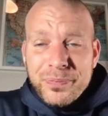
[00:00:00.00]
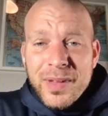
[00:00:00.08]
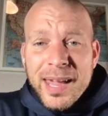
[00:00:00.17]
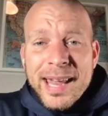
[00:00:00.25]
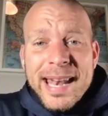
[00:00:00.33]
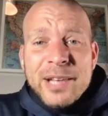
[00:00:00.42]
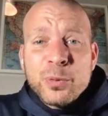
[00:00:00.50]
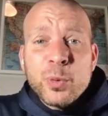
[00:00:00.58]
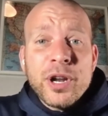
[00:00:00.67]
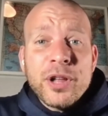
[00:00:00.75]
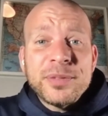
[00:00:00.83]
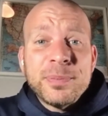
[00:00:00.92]
And as we
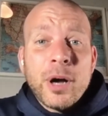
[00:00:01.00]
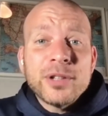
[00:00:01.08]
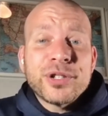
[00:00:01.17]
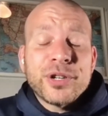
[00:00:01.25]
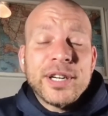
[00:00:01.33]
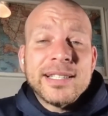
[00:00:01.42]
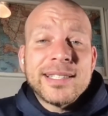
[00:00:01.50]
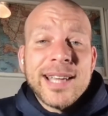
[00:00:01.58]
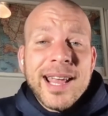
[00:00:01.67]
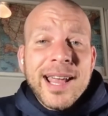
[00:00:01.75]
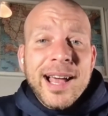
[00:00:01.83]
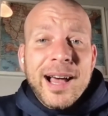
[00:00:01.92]
run all these ball screens,
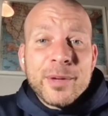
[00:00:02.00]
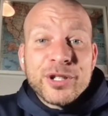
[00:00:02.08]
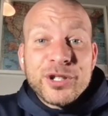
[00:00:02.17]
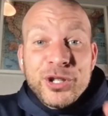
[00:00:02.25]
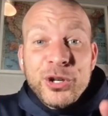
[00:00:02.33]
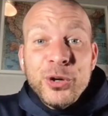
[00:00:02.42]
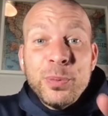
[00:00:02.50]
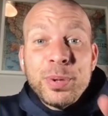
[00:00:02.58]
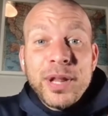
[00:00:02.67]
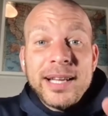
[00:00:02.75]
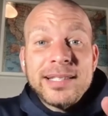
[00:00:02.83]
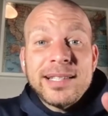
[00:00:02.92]
there's two
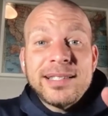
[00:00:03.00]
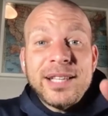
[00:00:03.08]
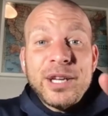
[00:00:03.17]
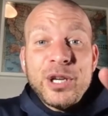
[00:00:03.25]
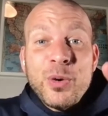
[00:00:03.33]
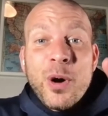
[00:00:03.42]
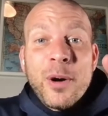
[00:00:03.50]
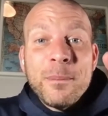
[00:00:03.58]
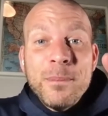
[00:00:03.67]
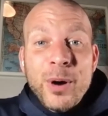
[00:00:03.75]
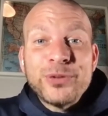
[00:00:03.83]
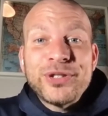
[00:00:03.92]
places that you are
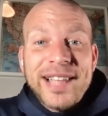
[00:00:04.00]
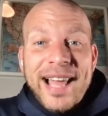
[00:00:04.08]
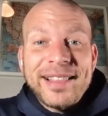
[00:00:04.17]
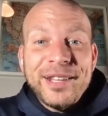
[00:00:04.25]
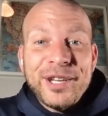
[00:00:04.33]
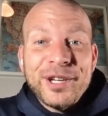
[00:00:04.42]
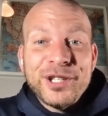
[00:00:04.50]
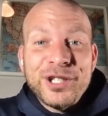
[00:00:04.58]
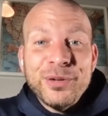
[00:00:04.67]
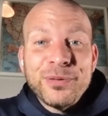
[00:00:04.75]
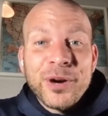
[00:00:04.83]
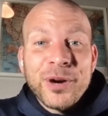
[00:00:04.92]
most likely going to
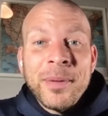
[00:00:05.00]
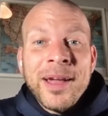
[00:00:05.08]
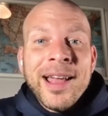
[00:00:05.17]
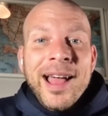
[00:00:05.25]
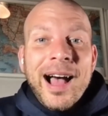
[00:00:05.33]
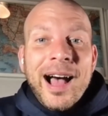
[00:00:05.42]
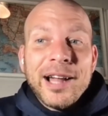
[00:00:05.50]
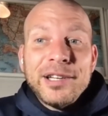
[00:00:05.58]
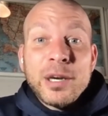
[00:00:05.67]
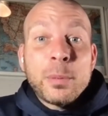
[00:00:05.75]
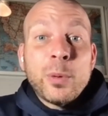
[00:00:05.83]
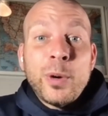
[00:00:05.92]
shoot from.
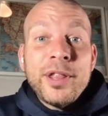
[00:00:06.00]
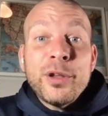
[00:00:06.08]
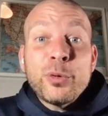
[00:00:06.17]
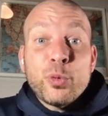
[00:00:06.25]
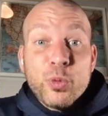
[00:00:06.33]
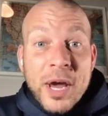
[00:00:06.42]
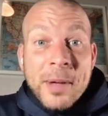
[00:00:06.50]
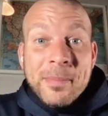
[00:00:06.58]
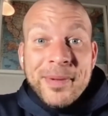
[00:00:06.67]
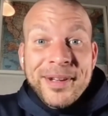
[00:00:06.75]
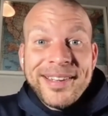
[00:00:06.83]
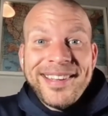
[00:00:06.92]
Number one, the
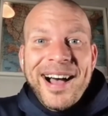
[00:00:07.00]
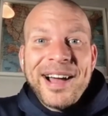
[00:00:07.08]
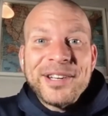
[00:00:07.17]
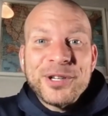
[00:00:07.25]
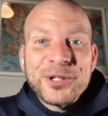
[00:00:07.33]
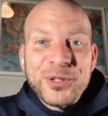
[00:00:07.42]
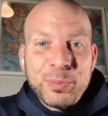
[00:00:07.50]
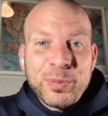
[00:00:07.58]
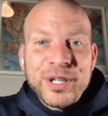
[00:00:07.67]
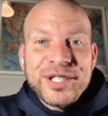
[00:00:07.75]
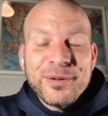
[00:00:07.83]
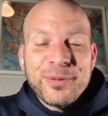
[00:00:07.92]
rim on your
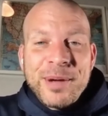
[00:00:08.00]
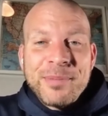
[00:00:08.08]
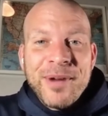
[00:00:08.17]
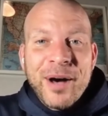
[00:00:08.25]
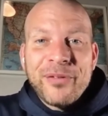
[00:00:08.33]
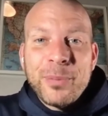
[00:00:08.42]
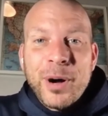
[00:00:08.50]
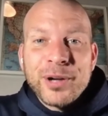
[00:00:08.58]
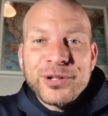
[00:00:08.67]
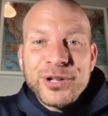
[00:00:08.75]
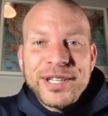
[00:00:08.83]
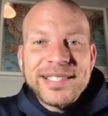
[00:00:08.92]
sprints, the rim off of ball
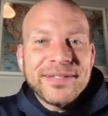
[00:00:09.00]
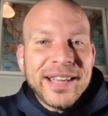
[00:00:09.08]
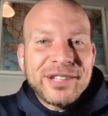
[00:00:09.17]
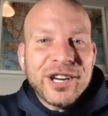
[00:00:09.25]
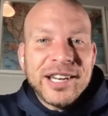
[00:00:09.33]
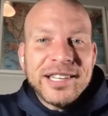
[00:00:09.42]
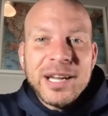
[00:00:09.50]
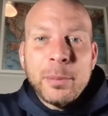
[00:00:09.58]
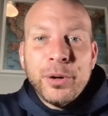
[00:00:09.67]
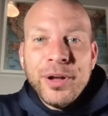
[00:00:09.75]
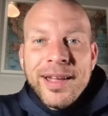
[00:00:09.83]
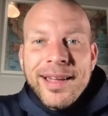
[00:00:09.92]
screens. If they try to
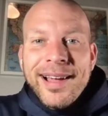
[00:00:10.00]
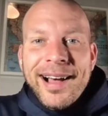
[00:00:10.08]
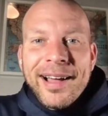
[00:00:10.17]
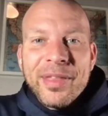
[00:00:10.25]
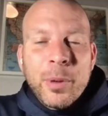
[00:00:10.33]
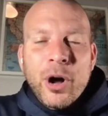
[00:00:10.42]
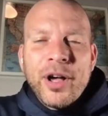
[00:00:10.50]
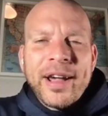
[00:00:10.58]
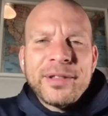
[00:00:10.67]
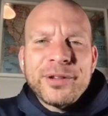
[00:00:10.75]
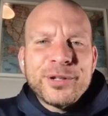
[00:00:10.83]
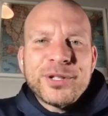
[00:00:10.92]
double the ball
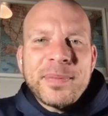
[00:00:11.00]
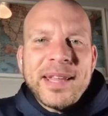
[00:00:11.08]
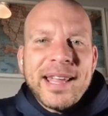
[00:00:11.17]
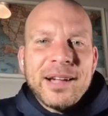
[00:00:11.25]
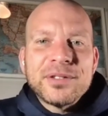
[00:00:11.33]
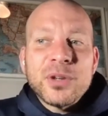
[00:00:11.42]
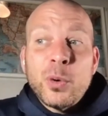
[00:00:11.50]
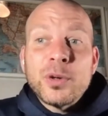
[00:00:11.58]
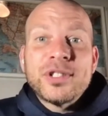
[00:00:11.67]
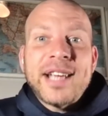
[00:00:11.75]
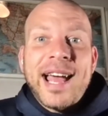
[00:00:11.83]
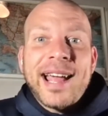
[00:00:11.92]
handler or do something else, or
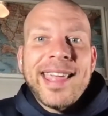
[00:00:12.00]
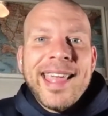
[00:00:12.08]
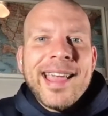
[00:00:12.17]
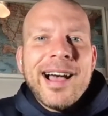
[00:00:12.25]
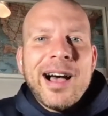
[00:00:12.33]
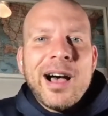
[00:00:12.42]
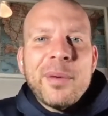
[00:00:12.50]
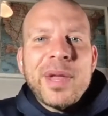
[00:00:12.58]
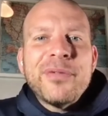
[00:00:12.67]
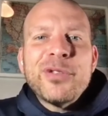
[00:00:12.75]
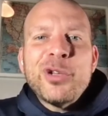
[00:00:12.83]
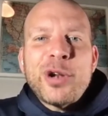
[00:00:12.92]
Zach,
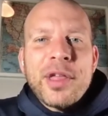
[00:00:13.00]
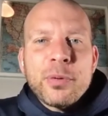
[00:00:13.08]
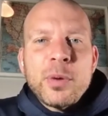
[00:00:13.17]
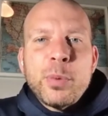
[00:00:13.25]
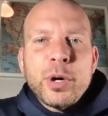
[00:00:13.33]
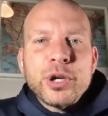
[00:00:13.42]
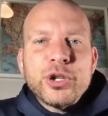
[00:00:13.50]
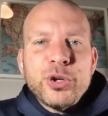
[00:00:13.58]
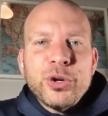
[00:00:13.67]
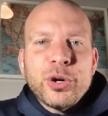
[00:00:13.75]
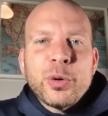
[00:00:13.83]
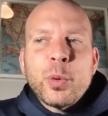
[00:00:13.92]
even though you're not a 3-point
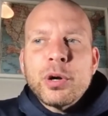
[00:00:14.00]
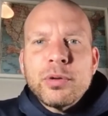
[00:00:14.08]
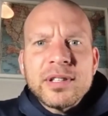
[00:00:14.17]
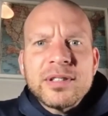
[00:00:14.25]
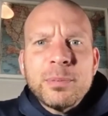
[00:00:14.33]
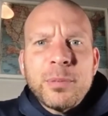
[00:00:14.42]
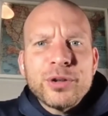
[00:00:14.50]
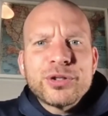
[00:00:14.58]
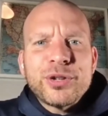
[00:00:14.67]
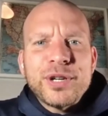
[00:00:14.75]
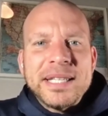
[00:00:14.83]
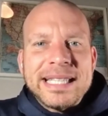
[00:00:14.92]
shooter, we're going to run some ball
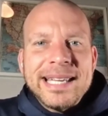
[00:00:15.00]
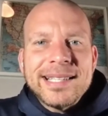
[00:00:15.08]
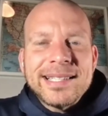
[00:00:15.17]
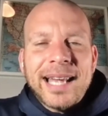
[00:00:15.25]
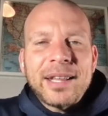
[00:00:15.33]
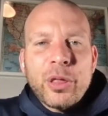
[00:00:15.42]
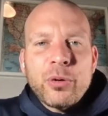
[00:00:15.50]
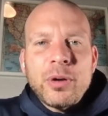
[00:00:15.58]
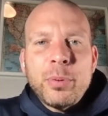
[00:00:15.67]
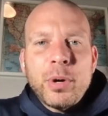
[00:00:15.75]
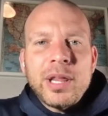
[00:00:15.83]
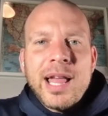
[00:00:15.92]
screens inside the
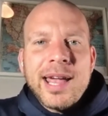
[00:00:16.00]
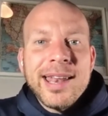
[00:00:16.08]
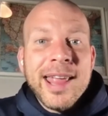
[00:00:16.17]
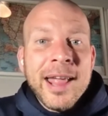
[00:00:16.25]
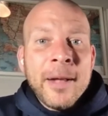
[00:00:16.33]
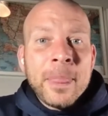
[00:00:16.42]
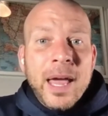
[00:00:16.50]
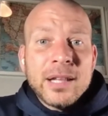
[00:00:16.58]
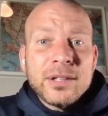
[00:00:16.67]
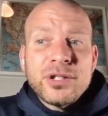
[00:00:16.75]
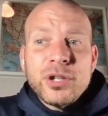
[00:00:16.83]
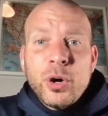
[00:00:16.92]
3-point line.
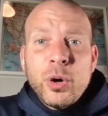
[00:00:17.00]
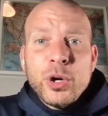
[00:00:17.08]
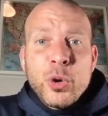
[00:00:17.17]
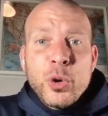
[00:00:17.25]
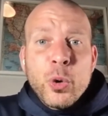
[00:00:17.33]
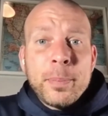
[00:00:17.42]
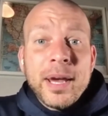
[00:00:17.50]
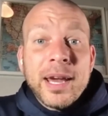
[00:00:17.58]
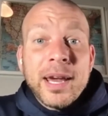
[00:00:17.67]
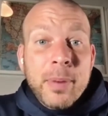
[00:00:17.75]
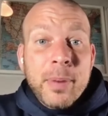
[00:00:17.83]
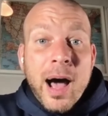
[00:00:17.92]
And so your
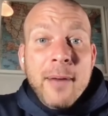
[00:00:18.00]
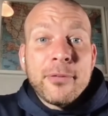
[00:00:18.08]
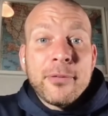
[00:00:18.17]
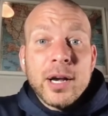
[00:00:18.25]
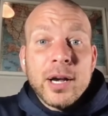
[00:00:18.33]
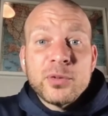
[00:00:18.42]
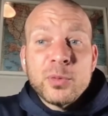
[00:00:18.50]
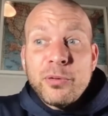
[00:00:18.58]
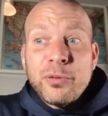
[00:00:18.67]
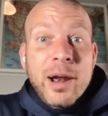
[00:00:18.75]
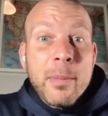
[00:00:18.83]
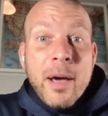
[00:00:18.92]
pick and pop for us will be
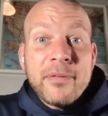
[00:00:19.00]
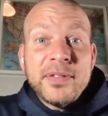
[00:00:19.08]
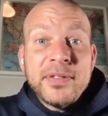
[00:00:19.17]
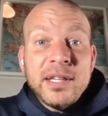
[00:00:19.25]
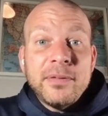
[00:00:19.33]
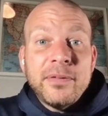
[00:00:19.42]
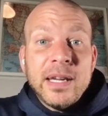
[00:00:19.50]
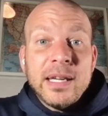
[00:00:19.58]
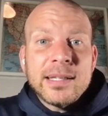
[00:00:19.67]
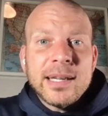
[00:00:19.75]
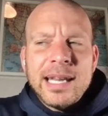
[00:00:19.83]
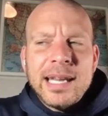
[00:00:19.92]
right about 15
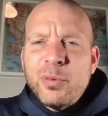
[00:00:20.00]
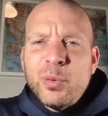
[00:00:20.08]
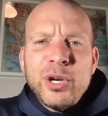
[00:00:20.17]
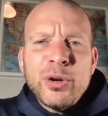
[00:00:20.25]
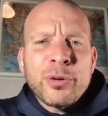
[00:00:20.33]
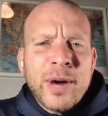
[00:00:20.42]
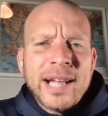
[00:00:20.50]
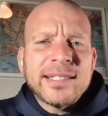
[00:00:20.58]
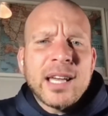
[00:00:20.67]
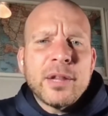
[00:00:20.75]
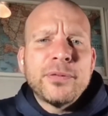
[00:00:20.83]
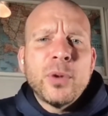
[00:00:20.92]
feet. And even we knew on the right
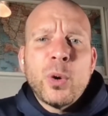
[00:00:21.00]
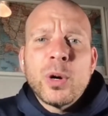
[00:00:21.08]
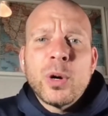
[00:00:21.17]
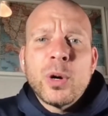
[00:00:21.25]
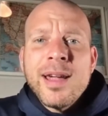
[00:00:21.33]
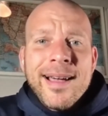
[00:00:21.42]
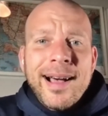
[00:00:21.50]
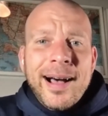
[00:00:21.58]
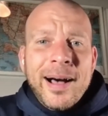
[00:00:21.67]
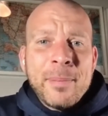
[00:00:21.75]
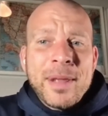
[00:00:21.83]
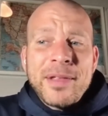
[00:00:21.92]
side of the floor
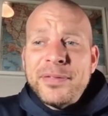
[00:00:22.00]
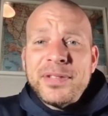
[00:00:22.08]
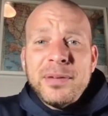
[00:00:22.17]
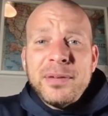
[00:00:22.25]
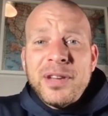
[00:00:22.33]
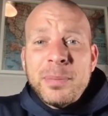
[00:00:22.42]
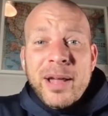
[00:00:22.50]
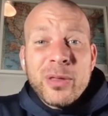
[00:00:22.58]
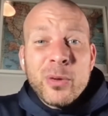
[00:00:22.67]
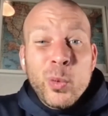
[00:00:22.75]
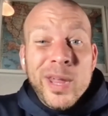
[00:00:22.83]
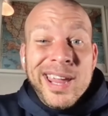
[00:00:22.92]
at the 15 feet
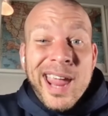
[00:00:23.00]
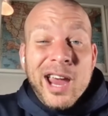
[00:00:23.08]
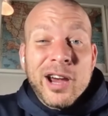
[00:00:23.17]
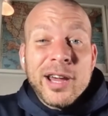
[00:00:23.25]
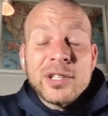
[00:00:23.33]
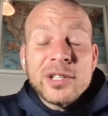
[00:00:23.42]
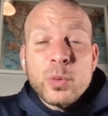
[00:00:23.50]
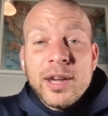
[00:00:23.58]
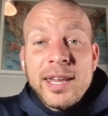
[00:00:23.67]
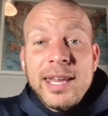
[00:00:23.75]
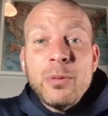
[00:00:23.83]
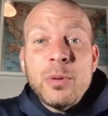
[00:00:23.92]
about the wing areas where
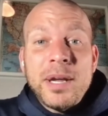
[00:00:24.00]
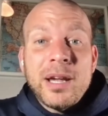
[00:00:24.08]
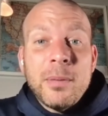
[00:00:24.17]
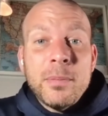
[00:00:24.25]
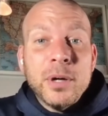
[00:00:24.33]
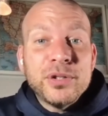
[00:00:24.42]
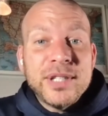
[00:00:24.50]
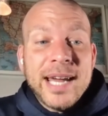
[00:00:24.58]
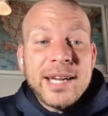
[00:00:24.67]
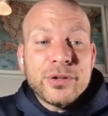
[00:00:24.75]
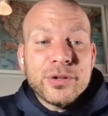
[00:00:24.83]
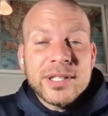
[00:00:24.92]
he would become most
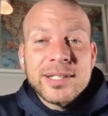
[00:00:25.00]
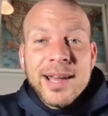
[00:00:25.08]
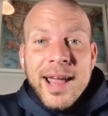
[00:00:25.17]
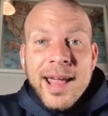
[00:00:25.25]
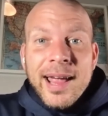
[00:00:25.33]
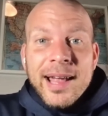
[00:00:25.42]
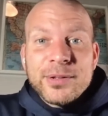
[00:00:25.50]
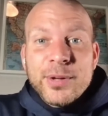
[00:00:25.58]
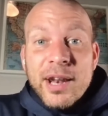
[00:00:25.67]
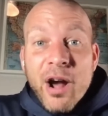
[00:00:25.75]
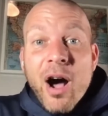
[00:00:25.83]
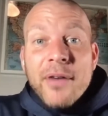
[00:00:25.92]
dangerous. And so
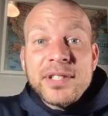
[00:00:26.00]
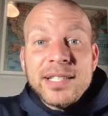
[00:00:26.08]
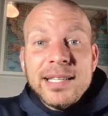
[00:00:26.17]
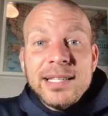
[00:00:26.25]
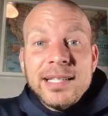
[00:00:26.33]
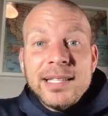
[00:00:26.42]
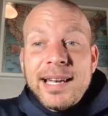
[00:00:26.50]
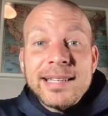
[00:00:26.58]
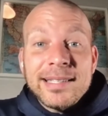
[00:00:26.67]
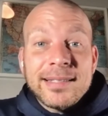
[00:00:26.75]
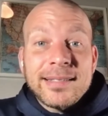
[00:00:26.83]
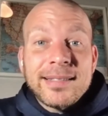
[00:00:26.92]
that off season
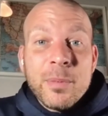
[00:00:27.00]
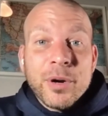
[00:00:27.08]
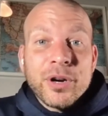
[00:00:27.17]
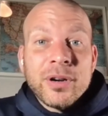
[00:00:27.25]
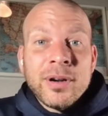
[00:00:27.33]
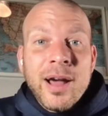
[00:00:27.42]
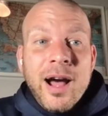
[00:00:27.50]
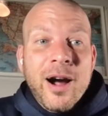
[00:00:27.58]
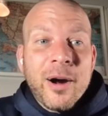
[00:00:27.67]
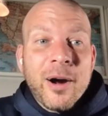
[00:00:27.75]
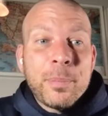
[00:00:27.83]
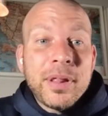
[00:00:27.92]
into the summer,
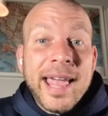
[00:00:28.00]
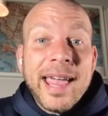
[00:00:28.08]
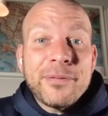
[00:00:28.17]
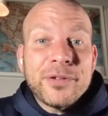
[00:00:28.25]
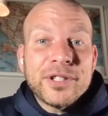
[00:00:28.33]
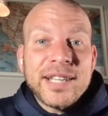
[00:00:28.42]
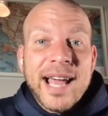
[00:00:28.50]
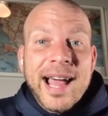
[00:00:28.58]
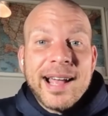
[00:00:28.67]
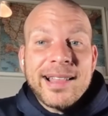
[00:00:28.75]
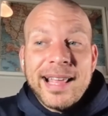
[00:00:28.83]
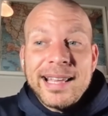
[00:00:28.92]
our plan for
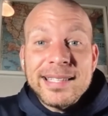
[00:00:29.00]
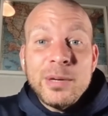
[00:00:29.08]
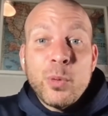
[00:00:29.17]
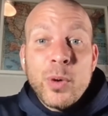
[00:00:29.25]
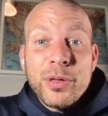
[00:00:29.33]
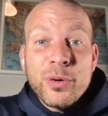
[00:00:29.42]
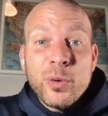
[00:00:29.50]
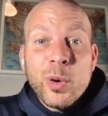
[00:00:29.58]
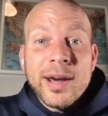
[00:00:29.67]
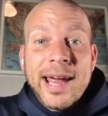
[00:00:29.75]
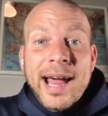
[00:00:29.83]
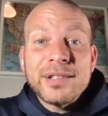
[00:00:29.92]
Zach, like as he went through
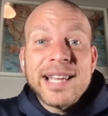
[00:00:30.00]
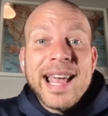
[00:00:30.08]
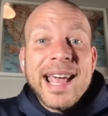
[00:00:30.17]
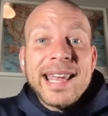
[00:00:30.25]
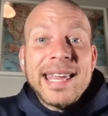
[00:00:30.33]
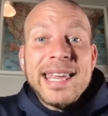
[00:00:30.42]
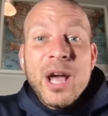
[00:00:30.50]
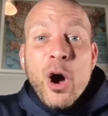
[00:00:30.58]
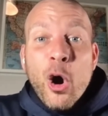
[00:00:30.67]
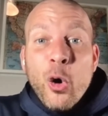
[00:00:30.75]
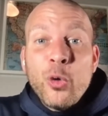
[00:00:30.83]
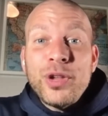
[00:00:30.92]
workouts, he
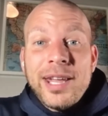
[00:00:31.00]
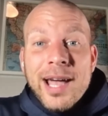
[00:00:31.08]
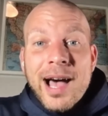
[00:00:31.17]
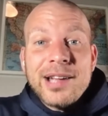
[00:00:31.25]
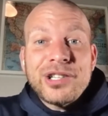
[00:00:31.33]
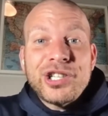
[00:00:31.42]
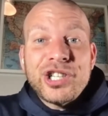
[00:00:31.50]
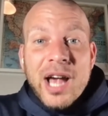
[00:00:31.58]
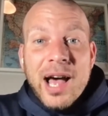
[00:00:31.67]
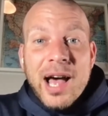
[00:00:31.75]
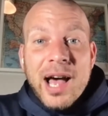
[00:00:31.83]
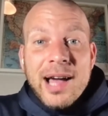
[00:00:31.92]
only got
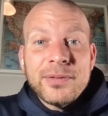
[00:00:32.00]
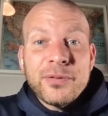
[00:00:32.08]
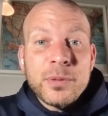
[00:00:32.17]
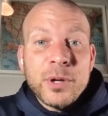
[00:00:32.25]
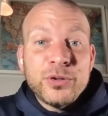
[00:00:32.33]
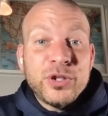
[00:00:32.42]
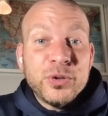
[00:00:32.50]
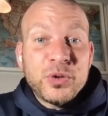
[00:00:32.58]
shots from those two